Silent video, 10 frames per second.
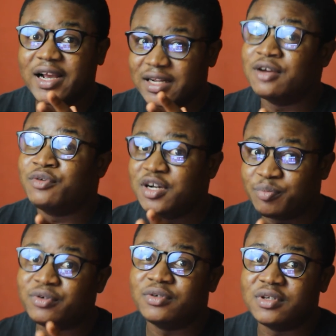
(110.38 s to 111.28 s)
the
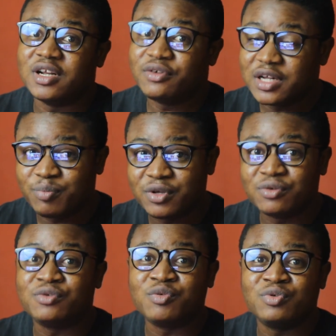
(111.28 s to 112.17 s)
red
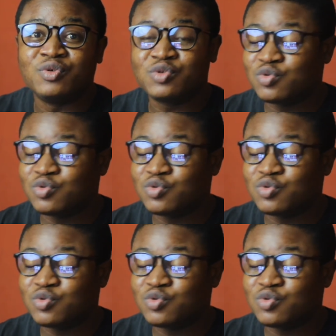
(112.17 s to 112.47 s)
pill group.